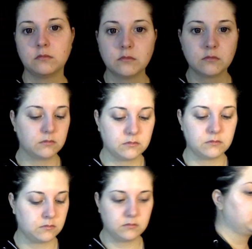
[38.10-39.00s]
Make sure that you
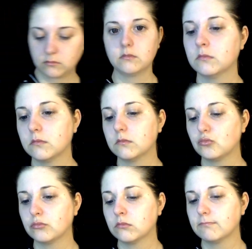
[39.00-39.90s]
always have a character
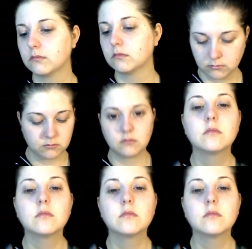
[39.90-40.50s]
photo handy as